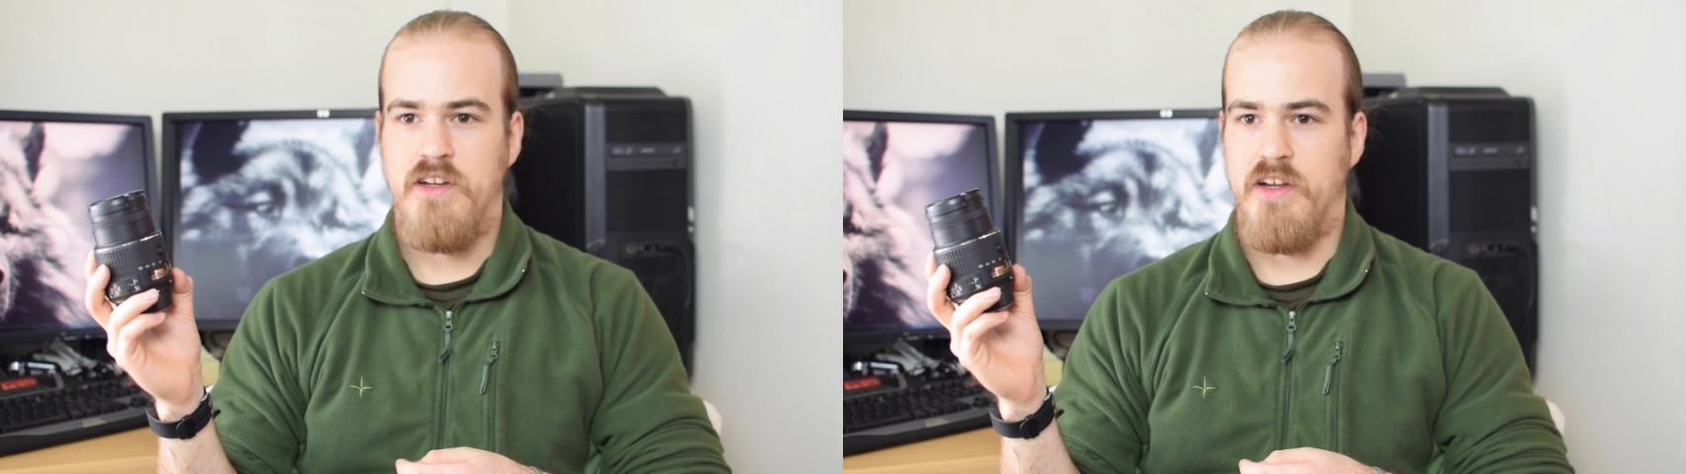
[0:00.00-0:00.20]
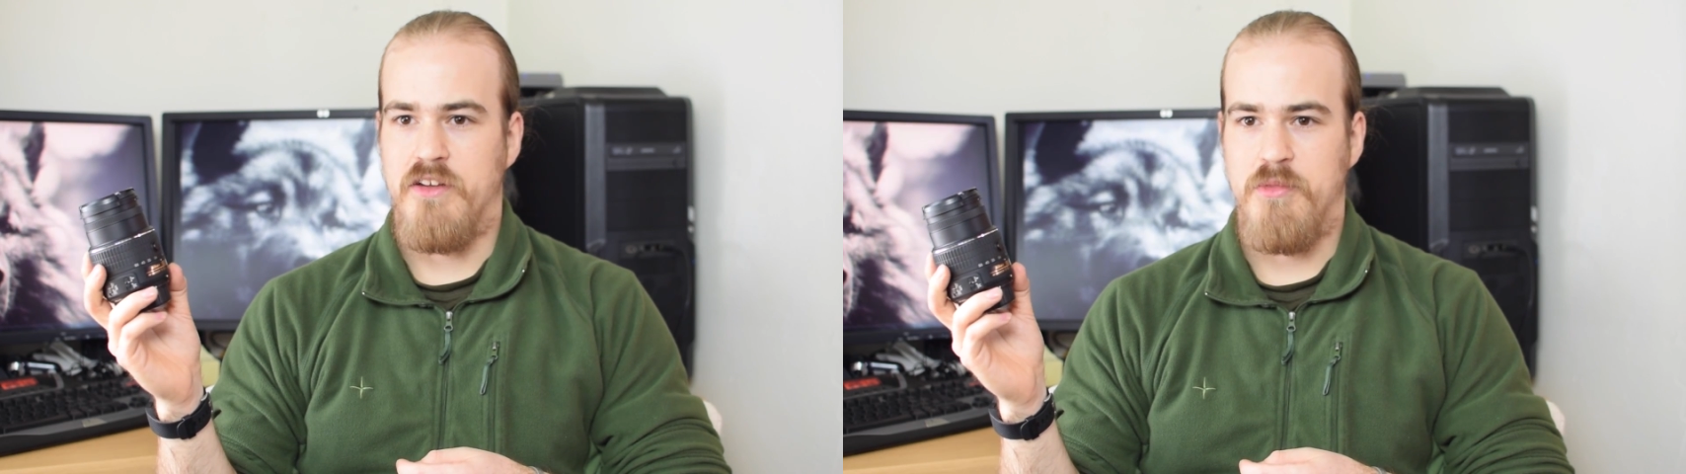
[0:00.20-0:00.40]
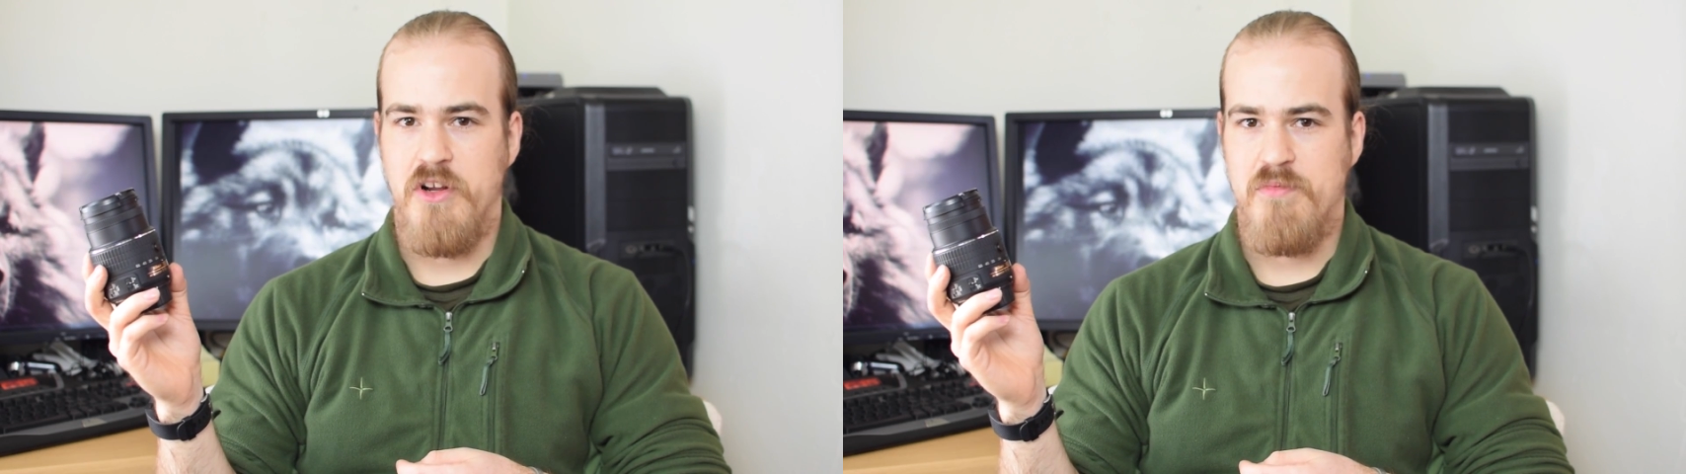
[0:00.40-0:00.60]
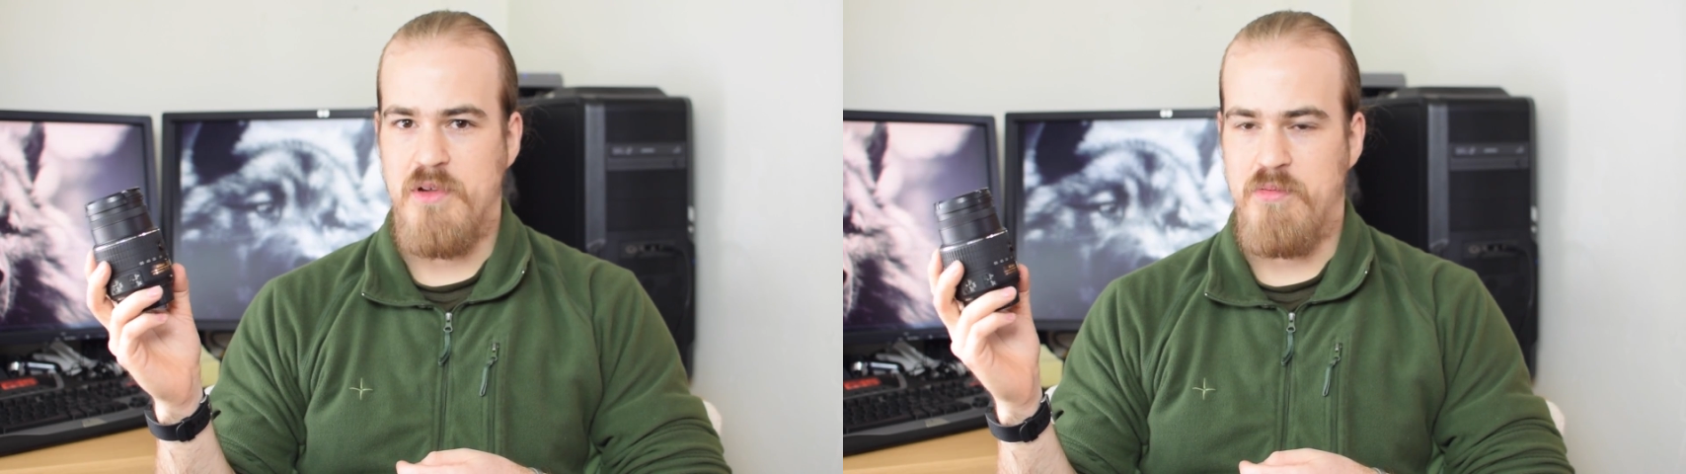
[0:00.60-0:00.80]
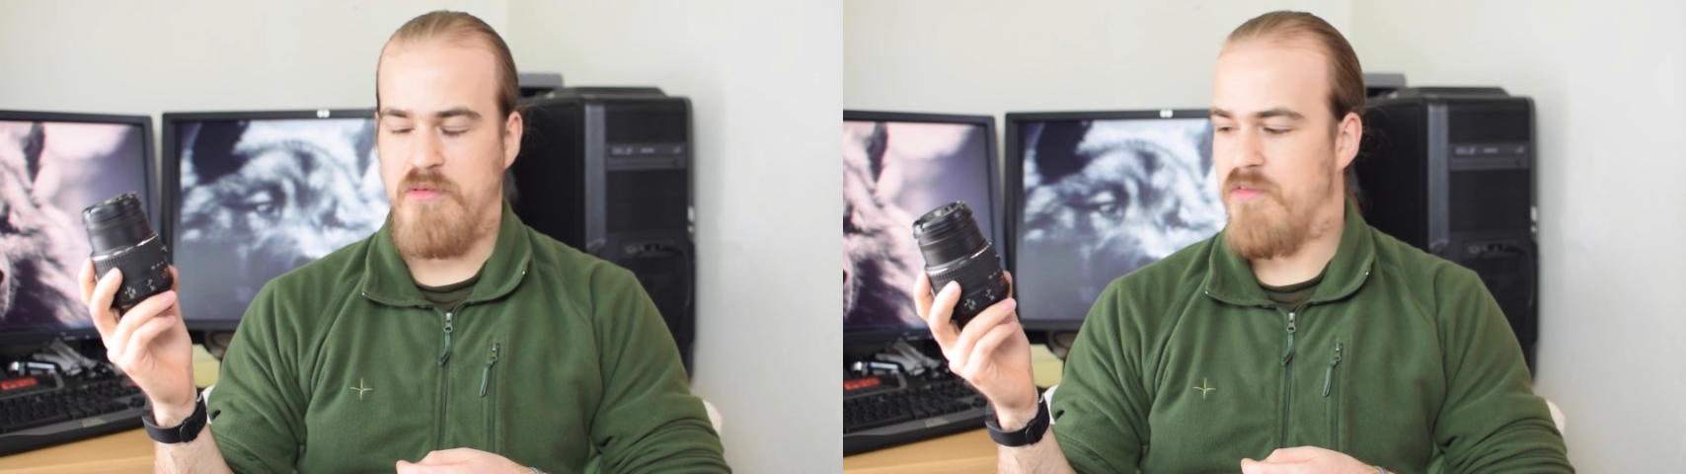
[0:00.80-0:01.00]
Now to most
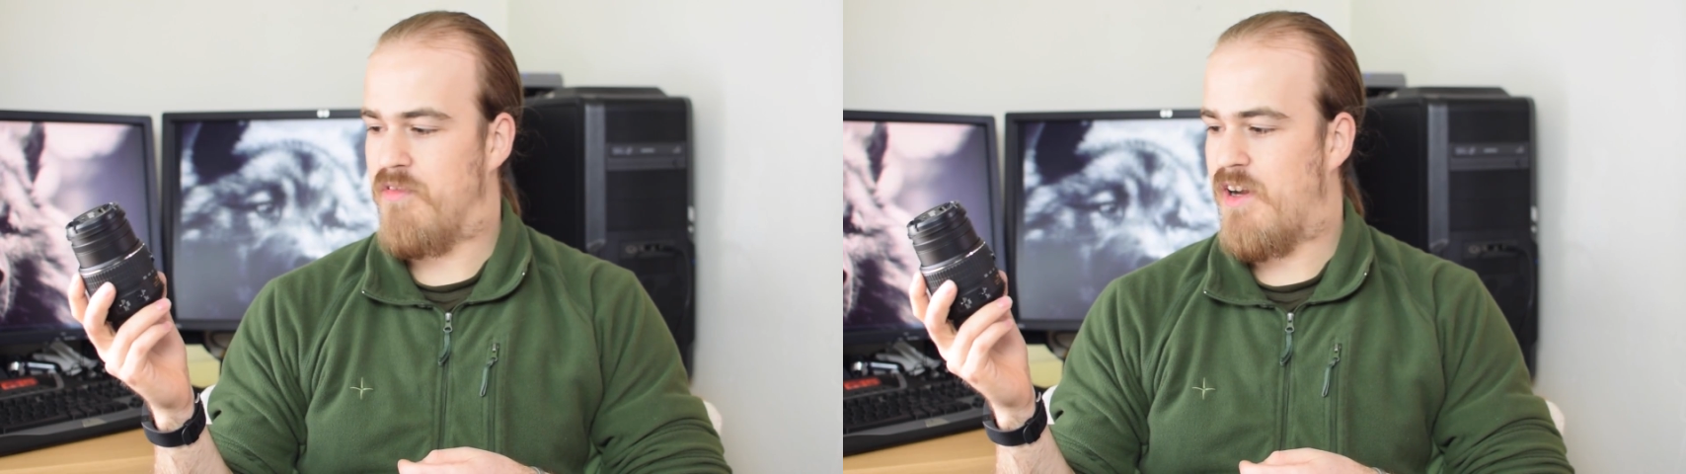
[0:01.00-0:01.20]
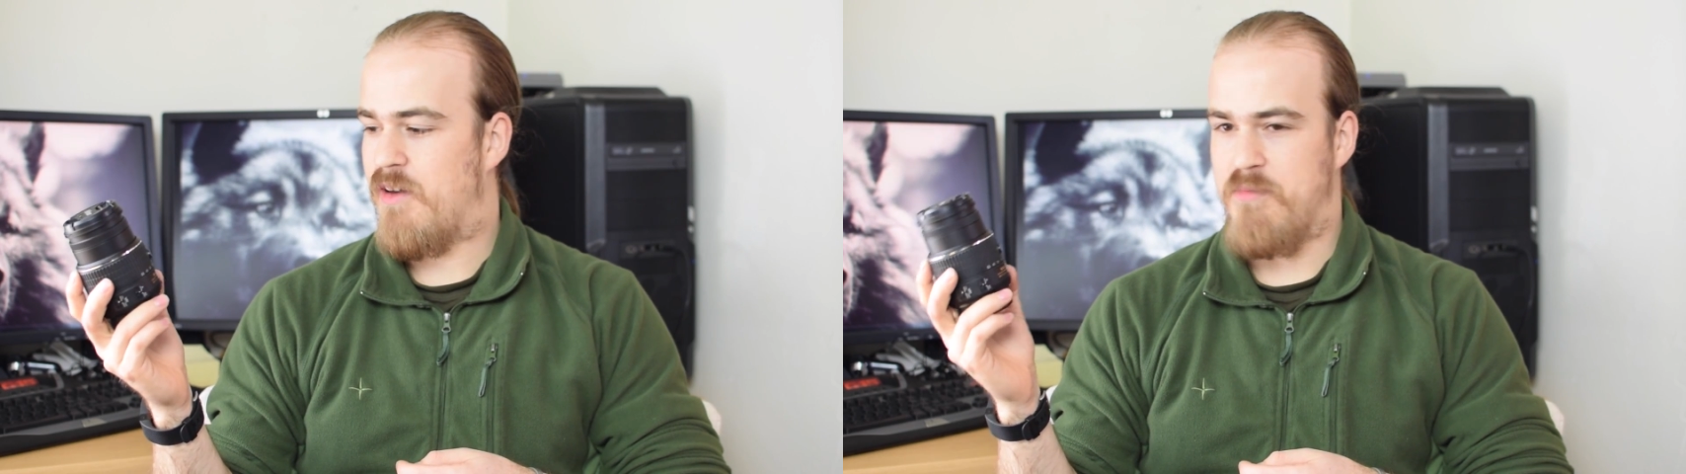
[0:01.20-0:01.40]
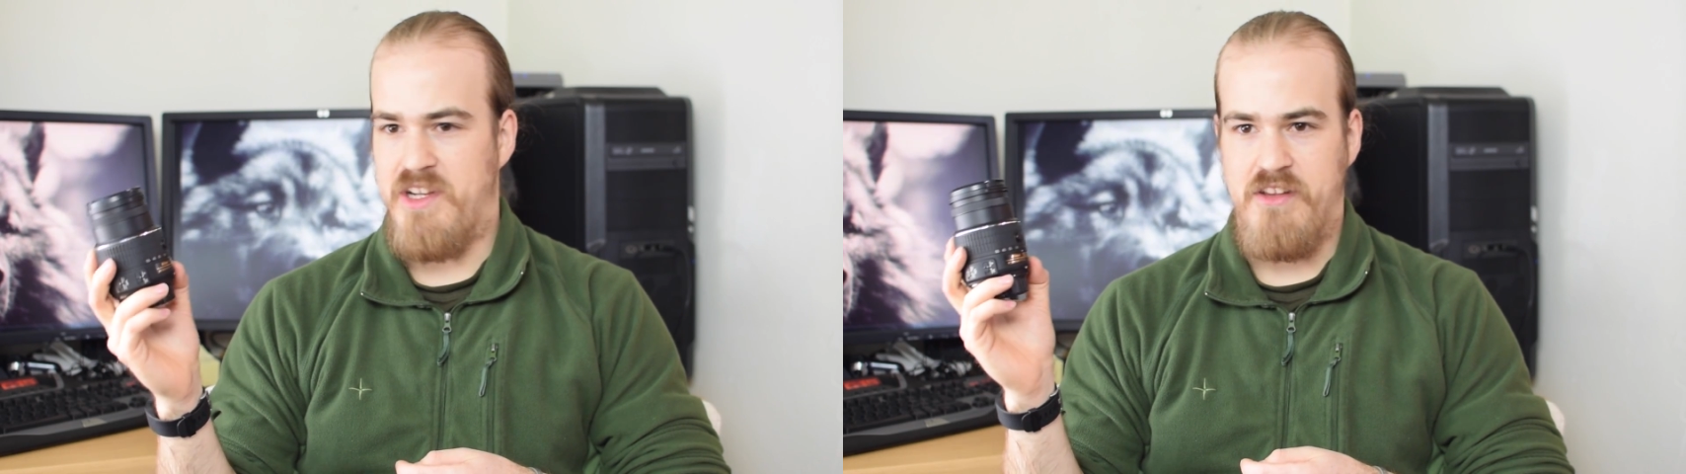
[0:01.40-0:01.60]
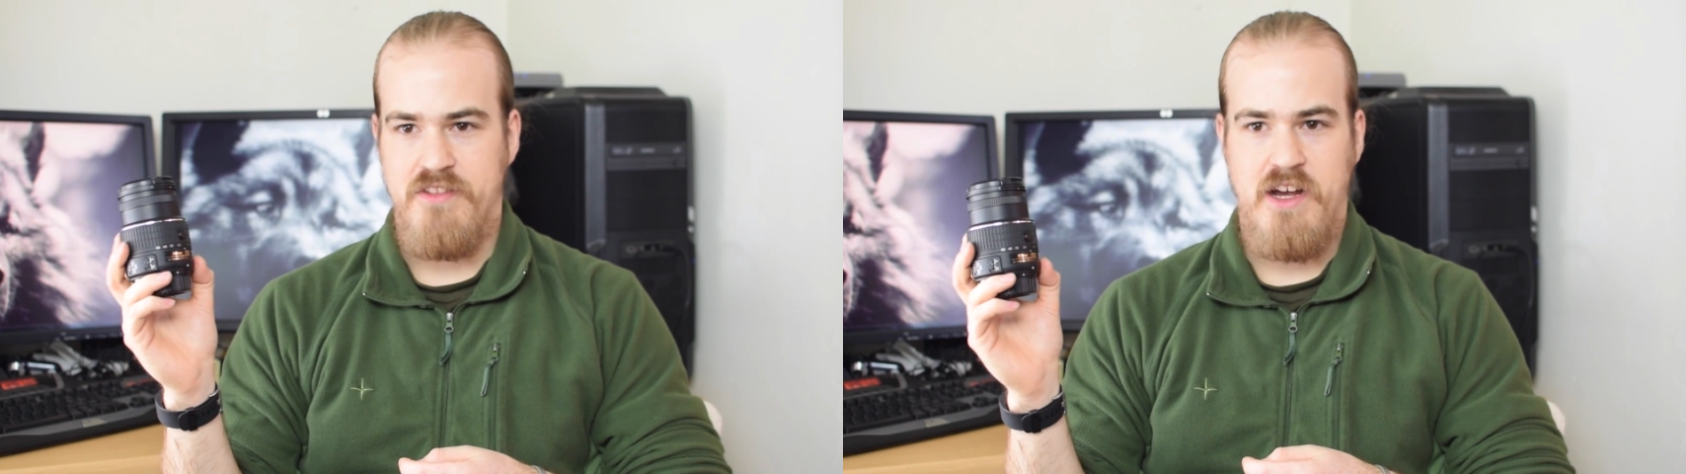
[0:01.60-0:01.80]
people that means